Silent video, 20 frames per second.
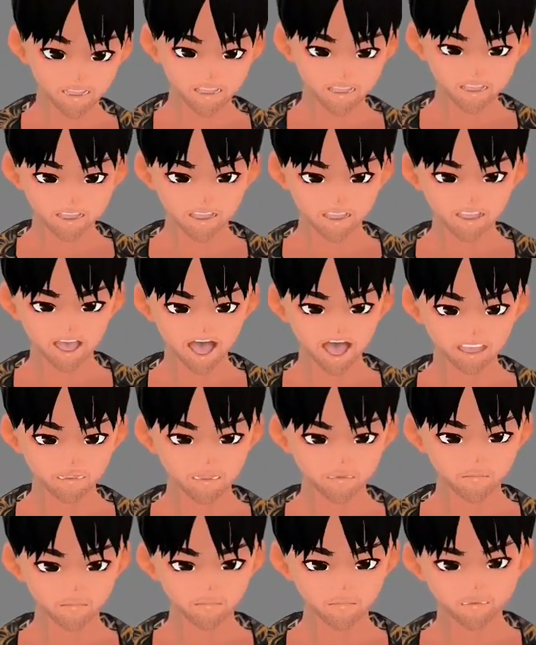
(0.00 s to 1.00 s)
and then yeah,
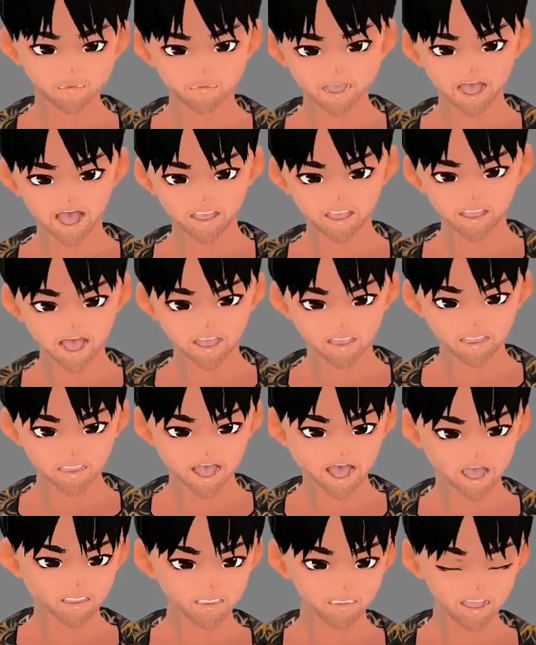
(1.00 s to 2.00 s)
like right now
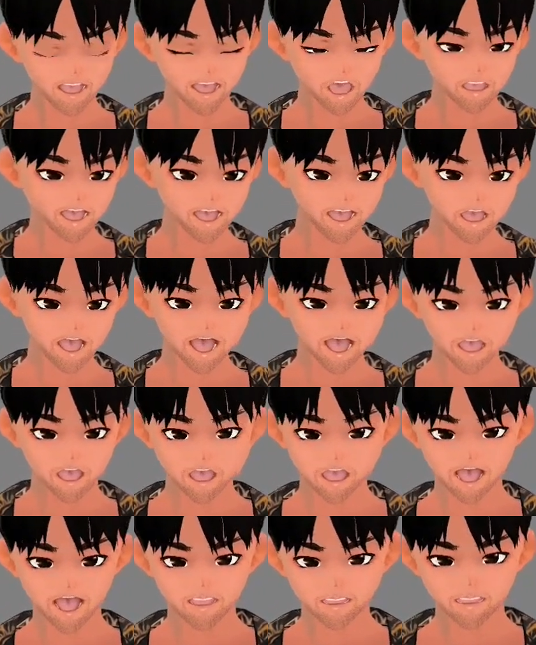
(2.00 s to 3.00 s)
I'm just holding down the
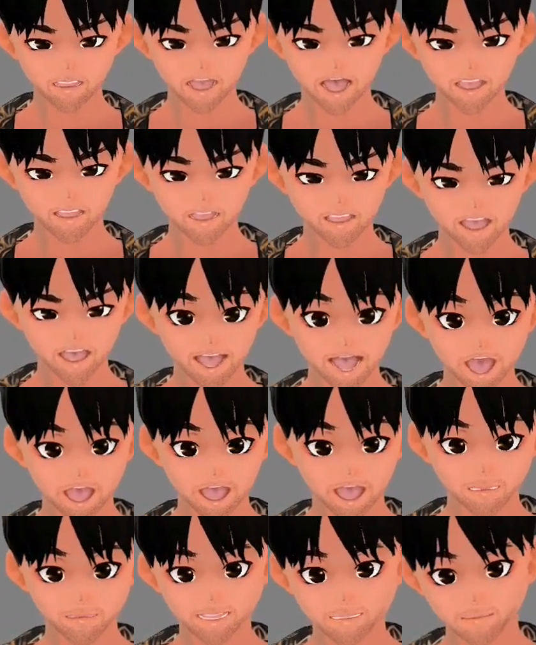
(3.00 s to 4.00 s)
button. If I let it go,
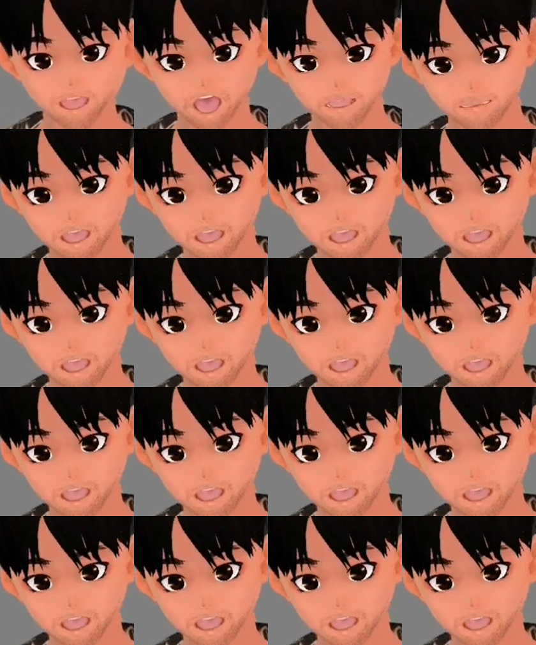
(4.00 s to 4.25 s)
I'm gonna